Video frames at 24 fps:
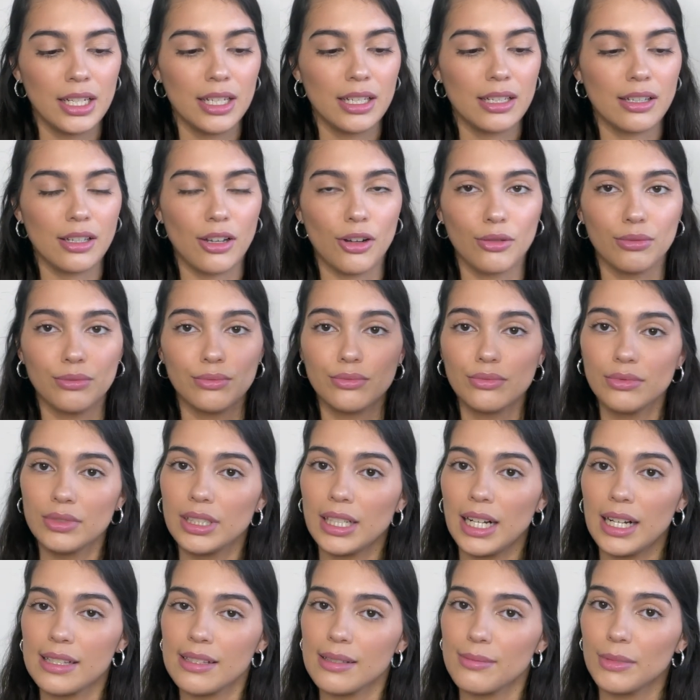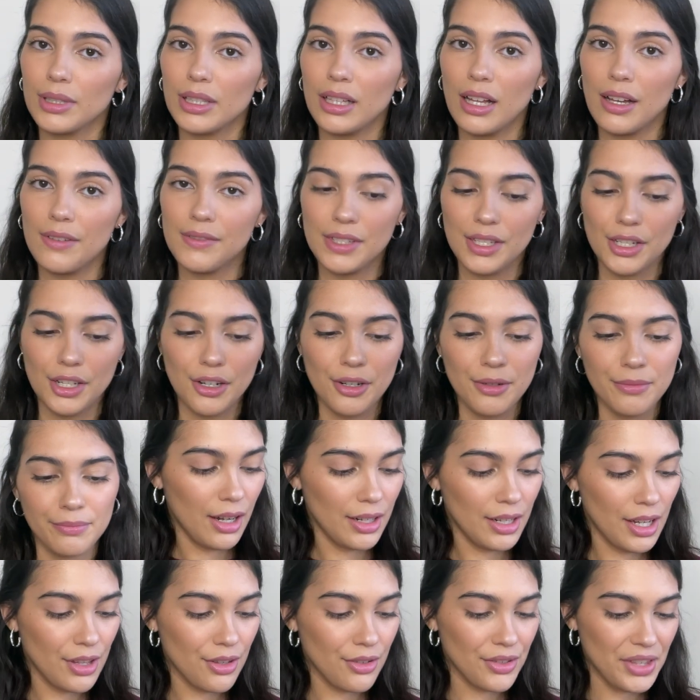So got some gloves here.
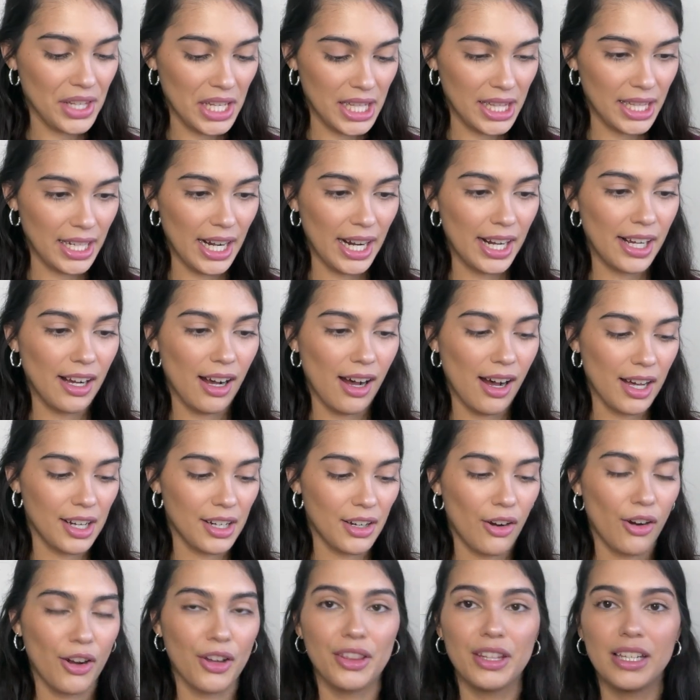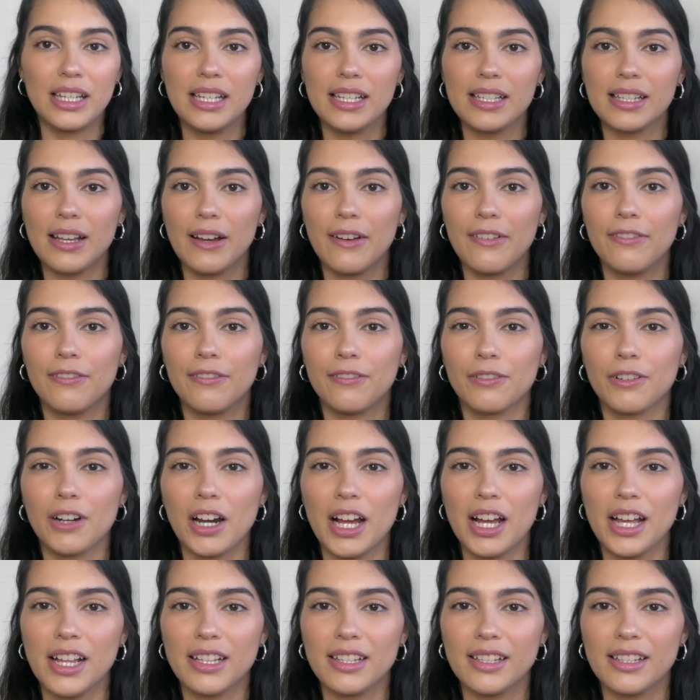Another thing that I got are these
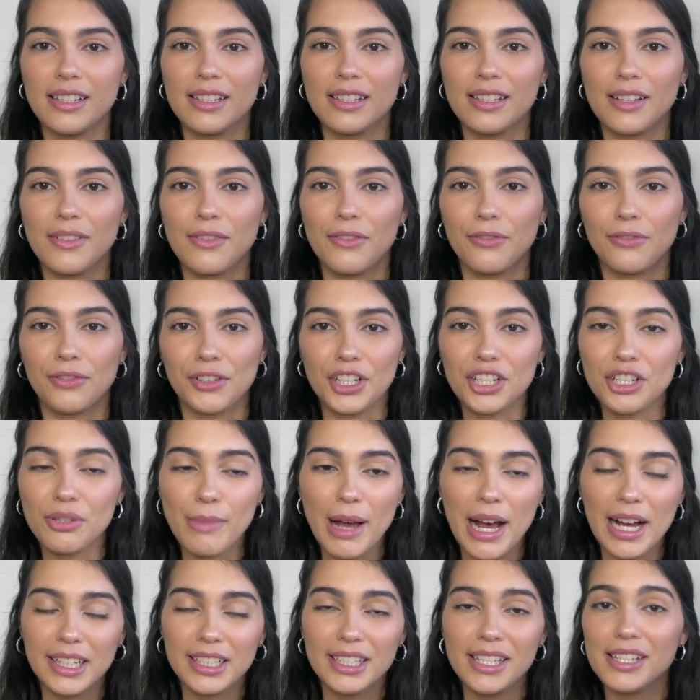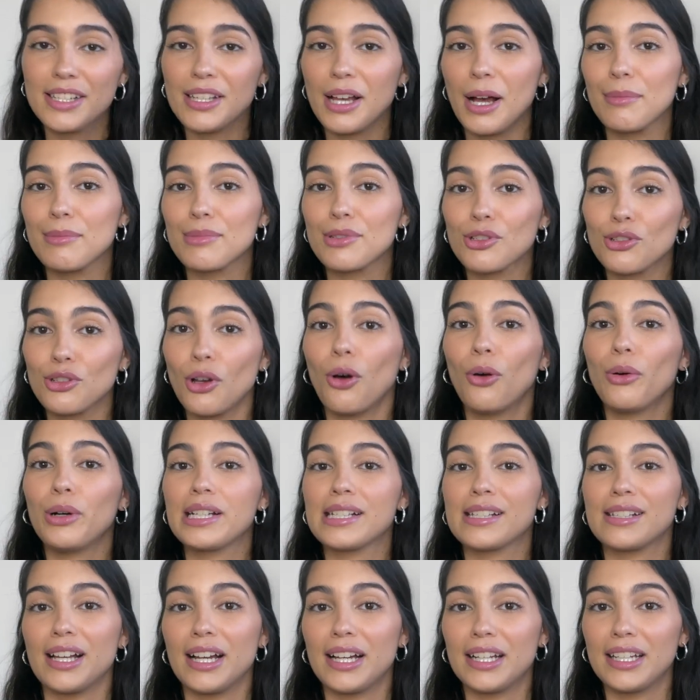Friends fridge magnets. I'm so
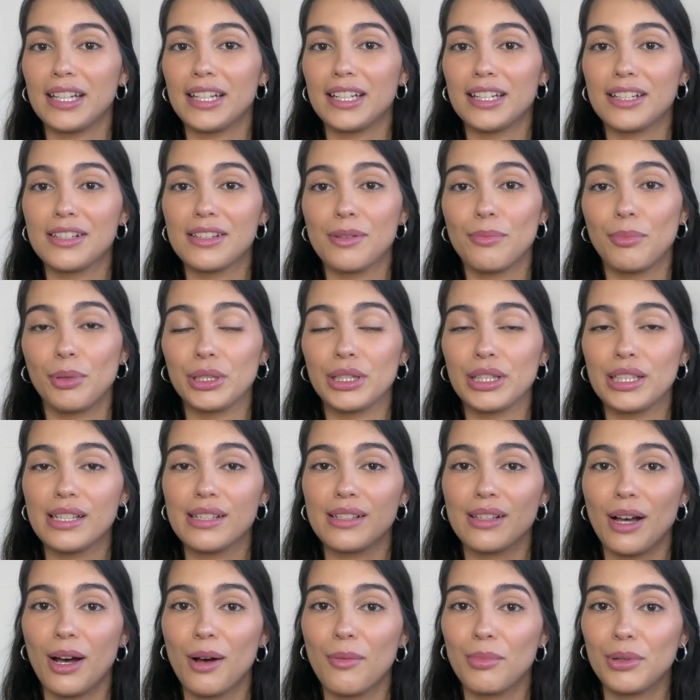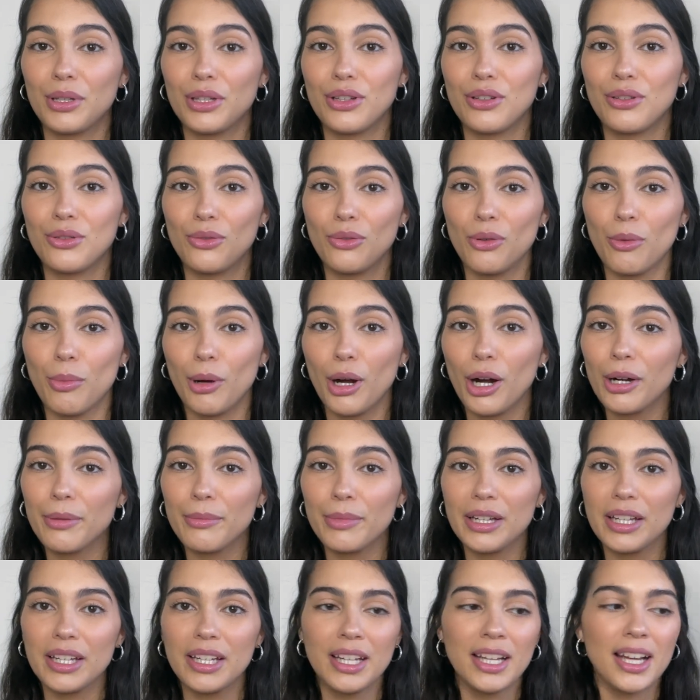excited to put these up in the new
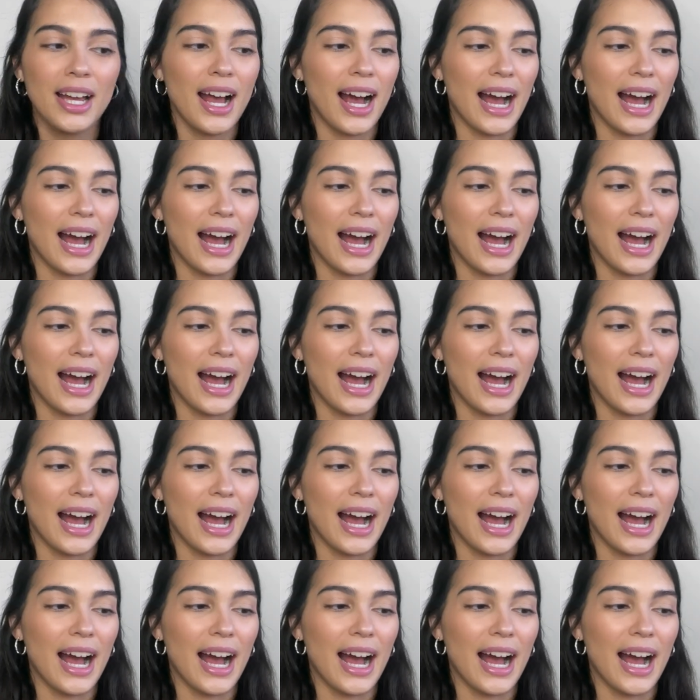apartment.